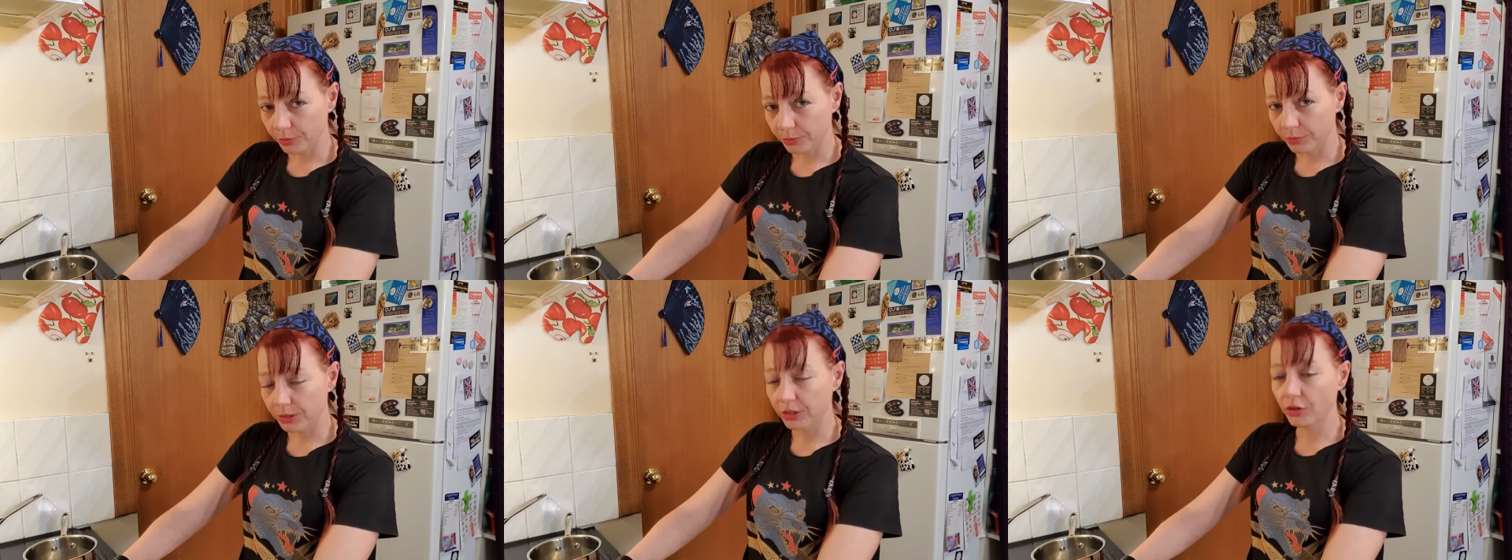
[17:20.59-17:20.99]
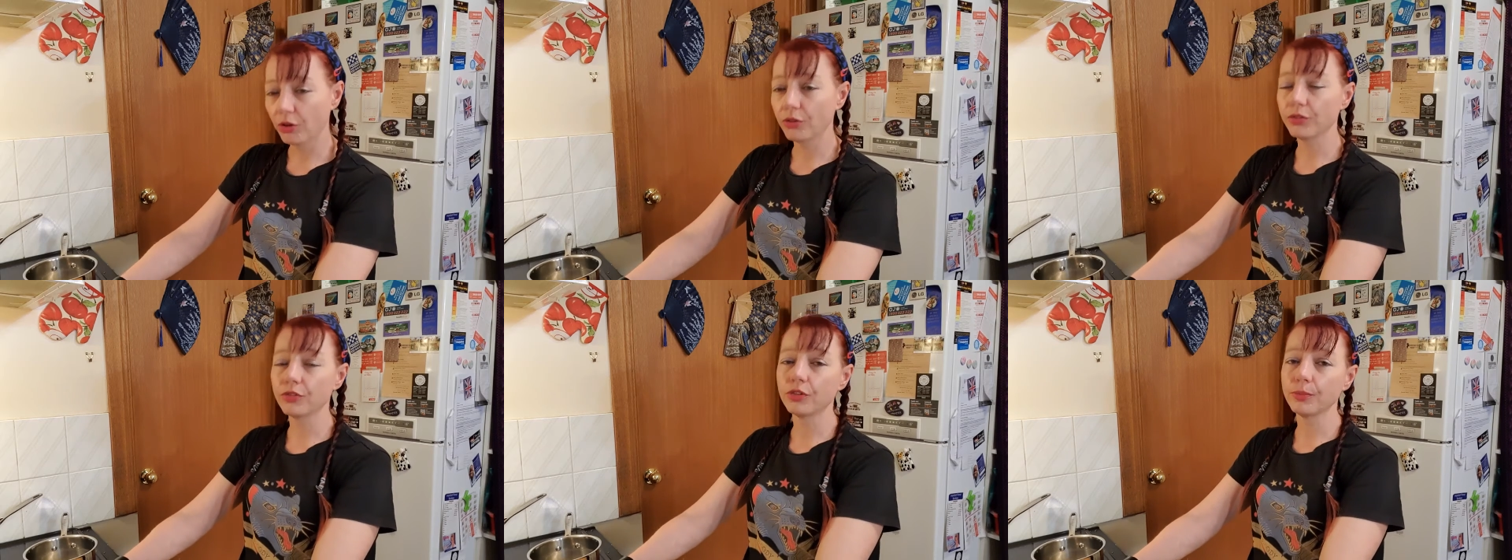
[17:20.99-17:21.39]

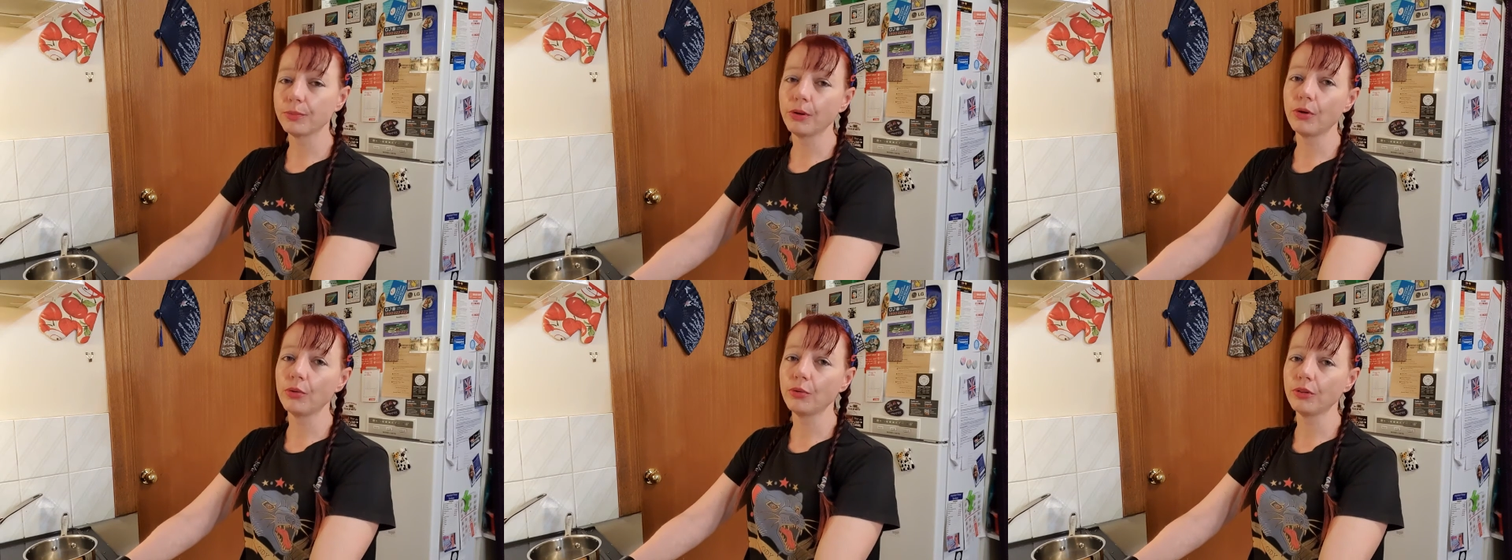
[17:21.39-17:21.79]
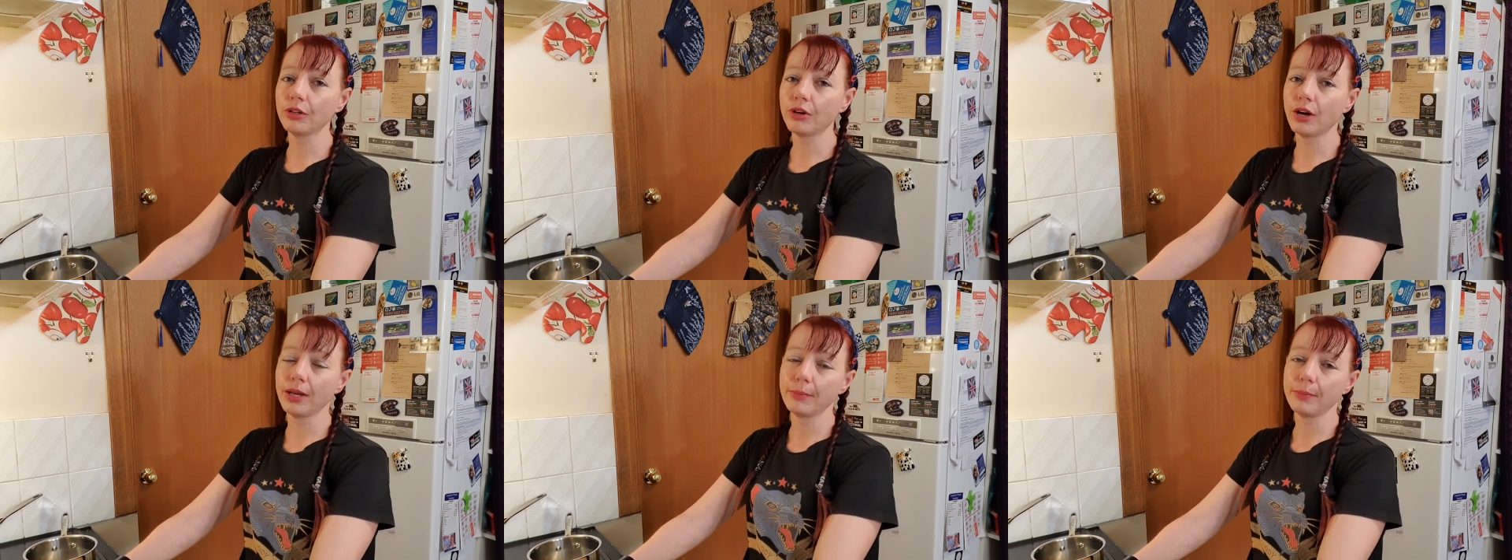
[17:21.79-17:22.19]
because the bowl that
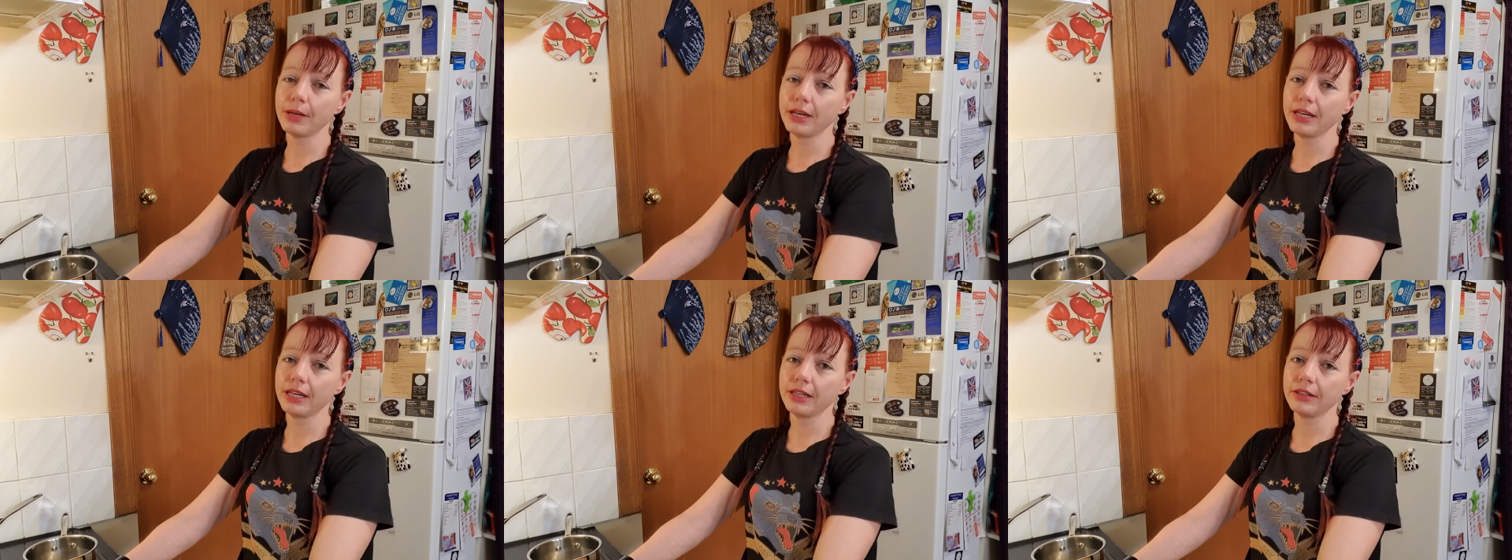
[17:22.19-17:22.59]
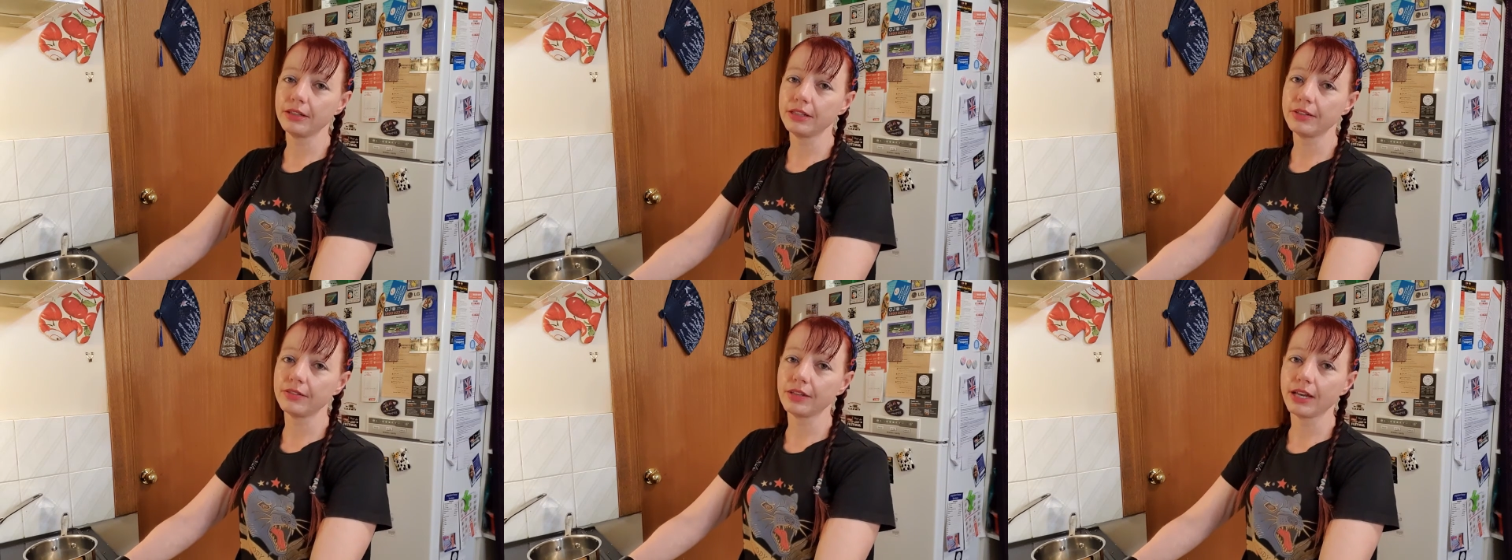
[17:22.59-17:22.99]
I made
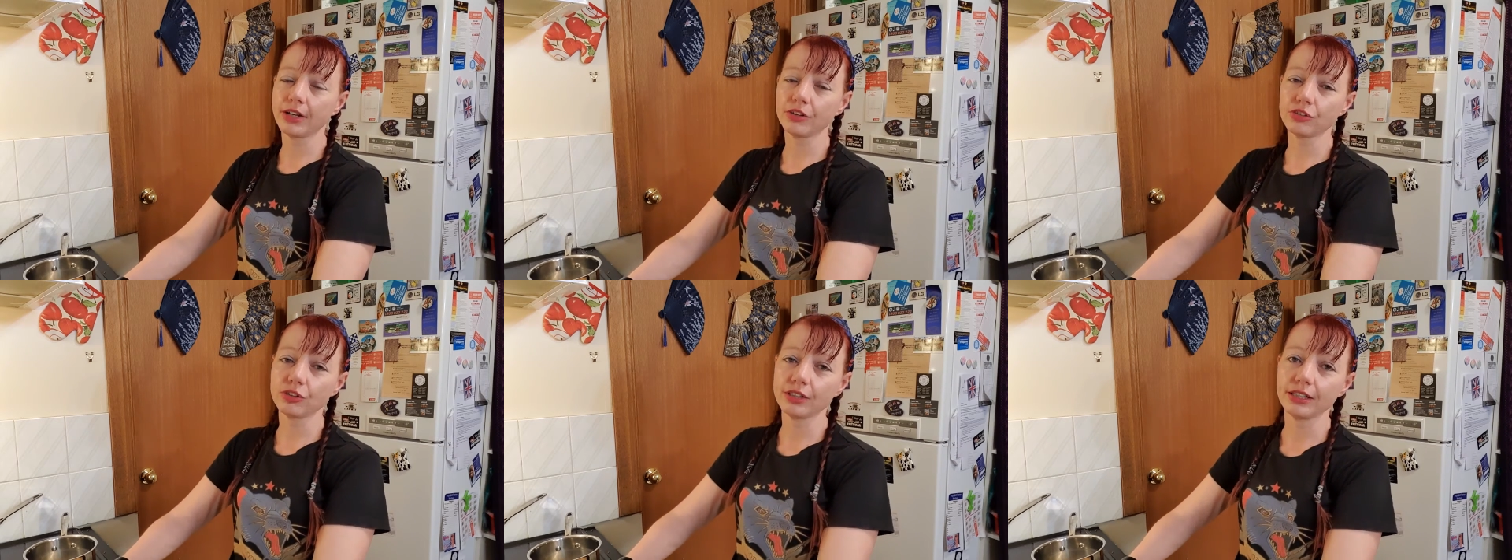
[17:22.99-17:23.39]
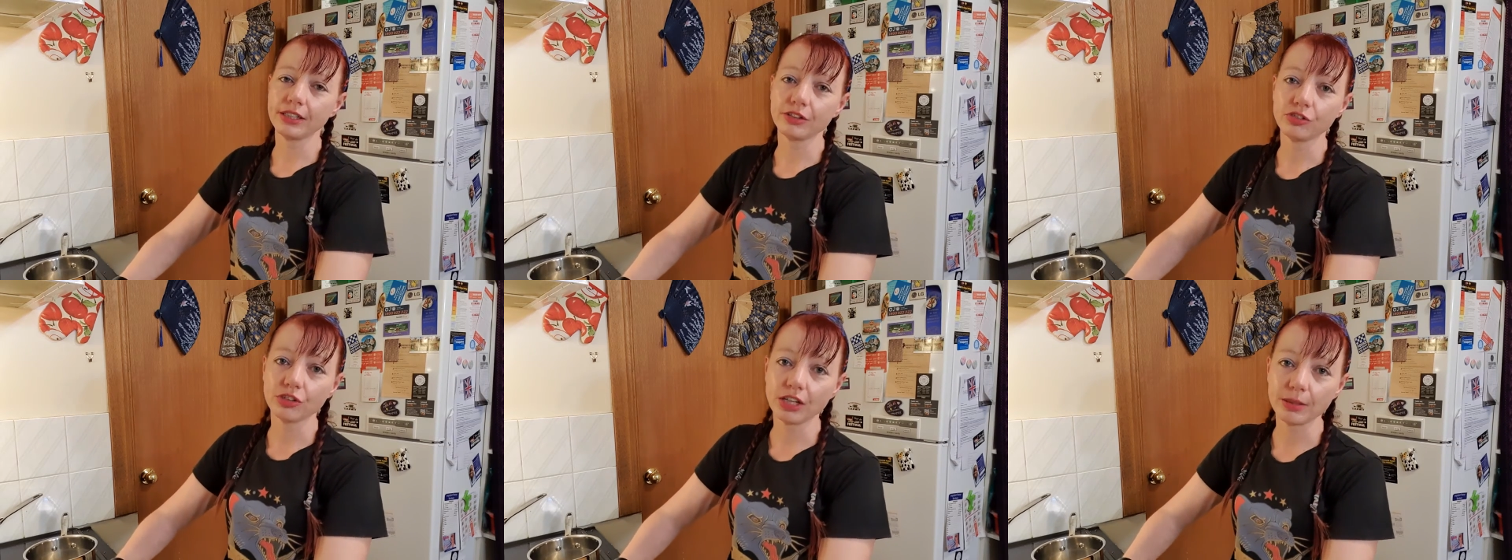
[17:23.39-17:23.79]
is
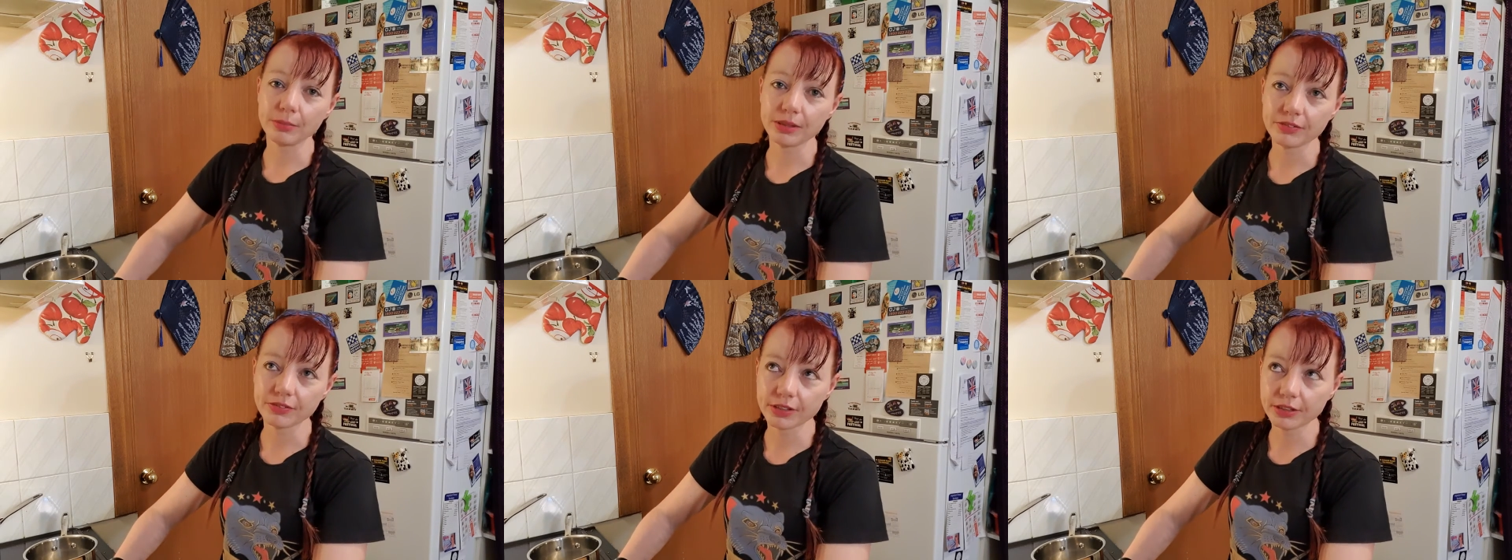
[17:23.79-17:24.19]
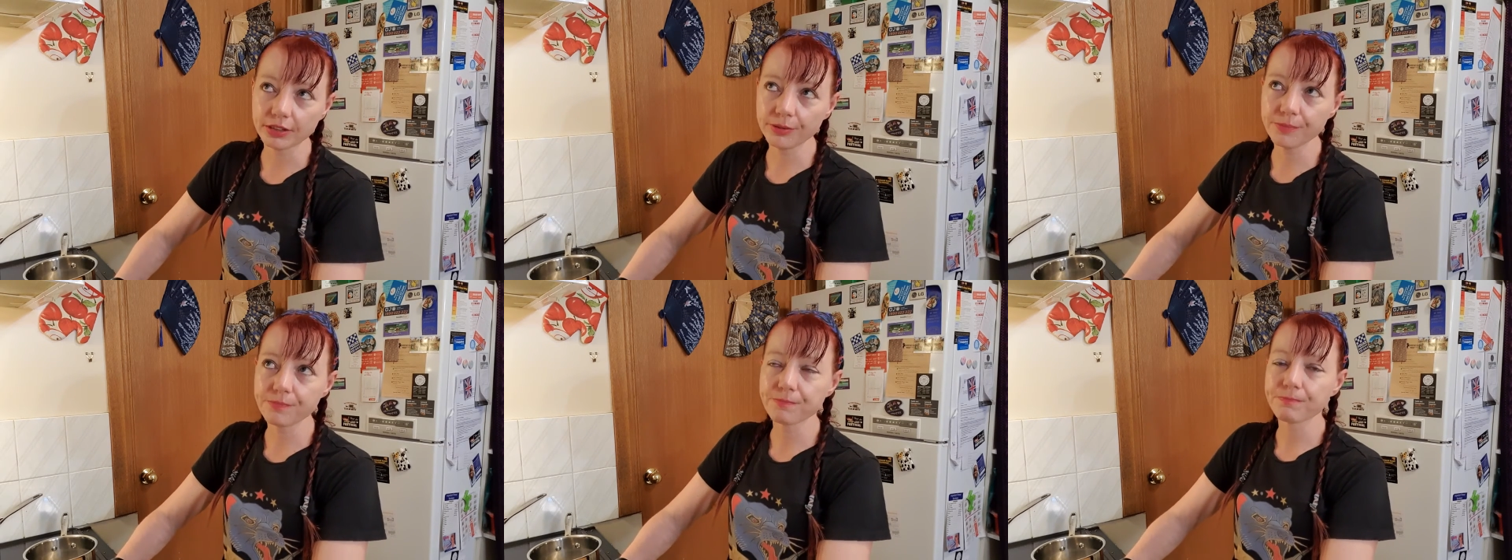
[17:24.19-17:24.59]
actually Jamie's dinner,